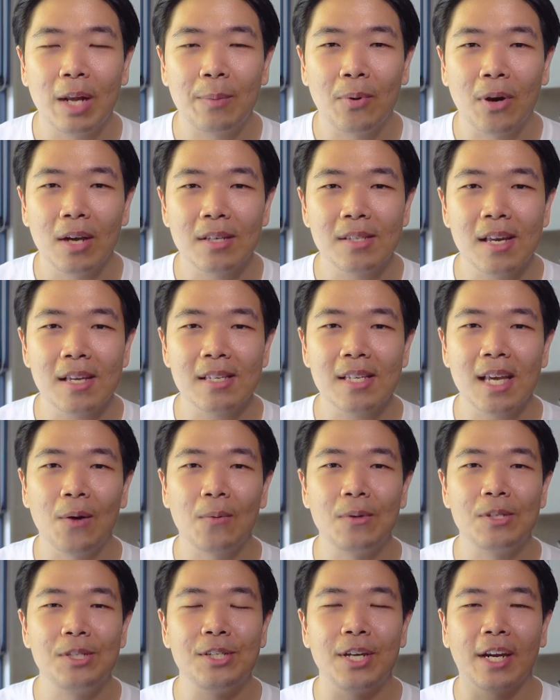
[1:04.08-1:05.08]
process, I
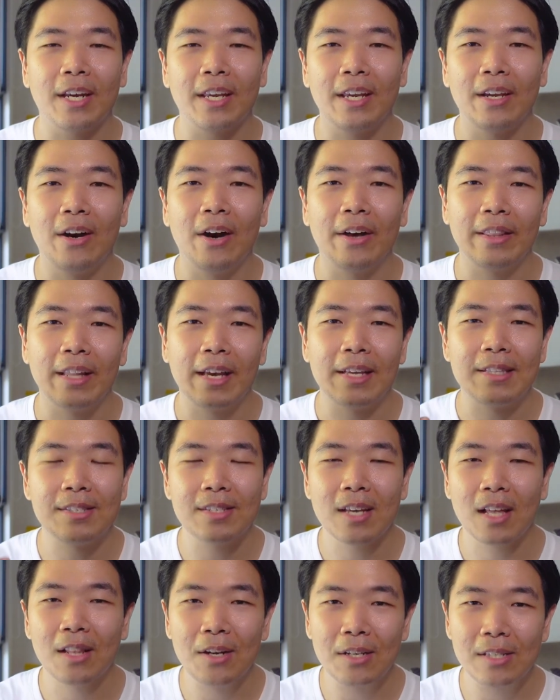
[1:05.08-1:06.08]
was checking online
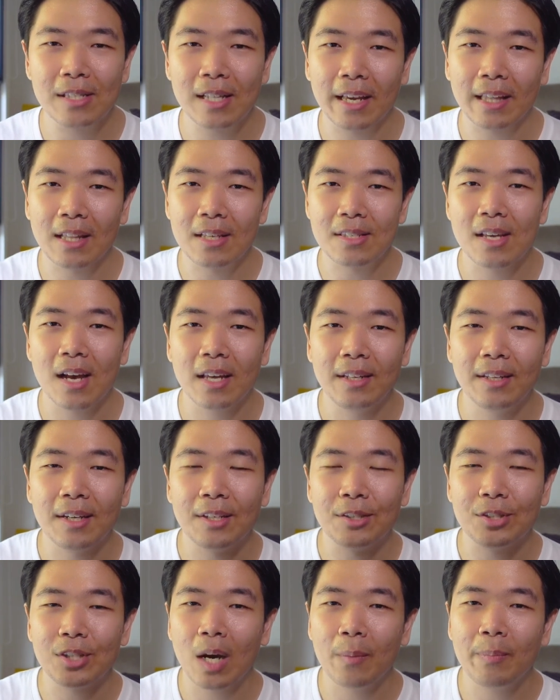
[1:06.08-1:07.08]
sellers like Lazada
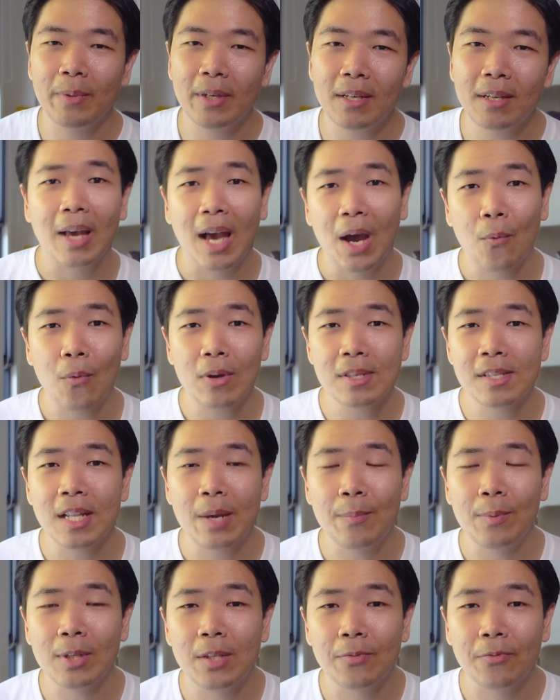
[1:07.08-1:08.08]
and Shopee. I wasn't
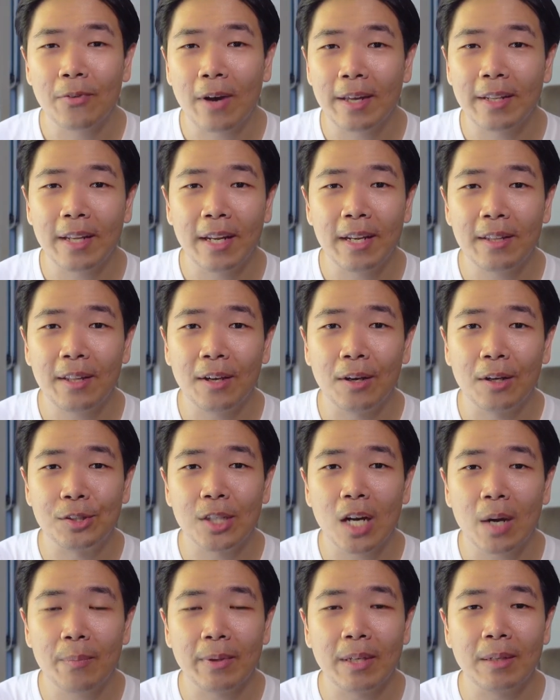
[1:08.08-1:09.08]
able to find anything on
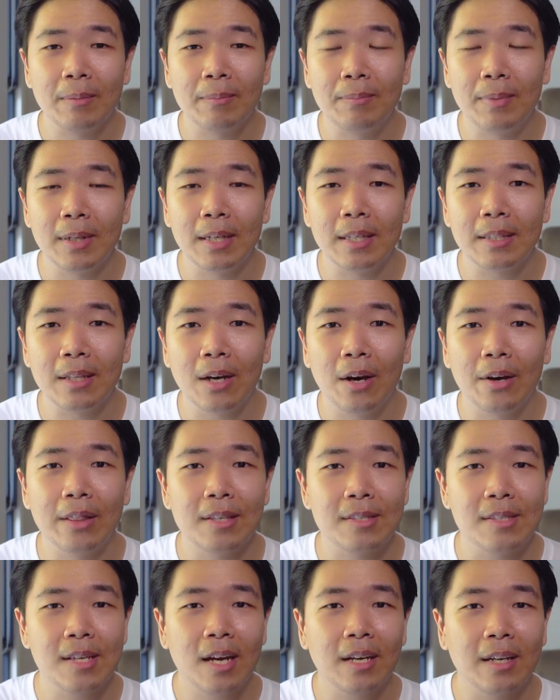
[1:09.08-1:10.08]
Shopee, but on
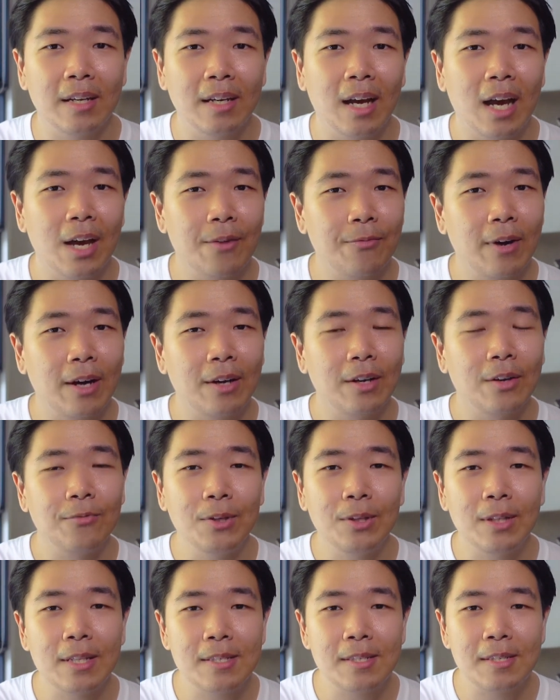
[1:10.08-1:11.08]
Lazada, I found a
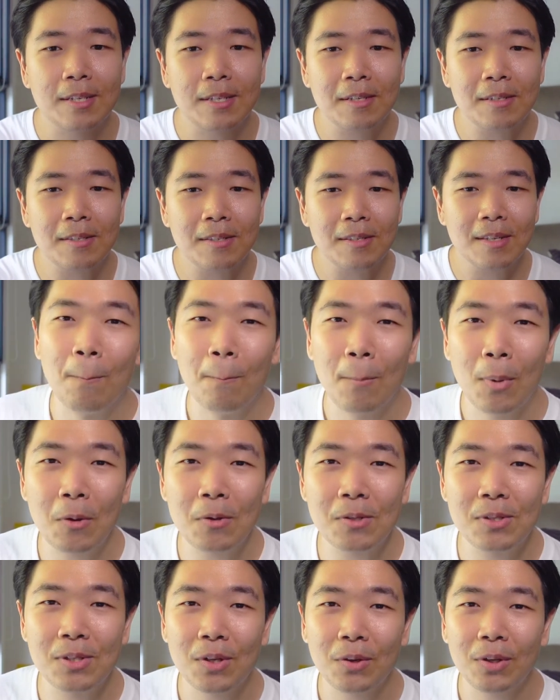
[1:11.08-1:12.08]
few listings,
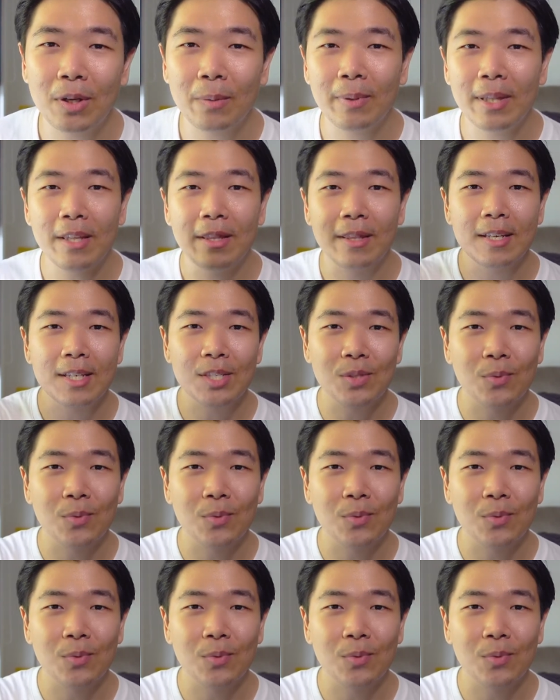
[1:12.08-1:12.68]
most notably this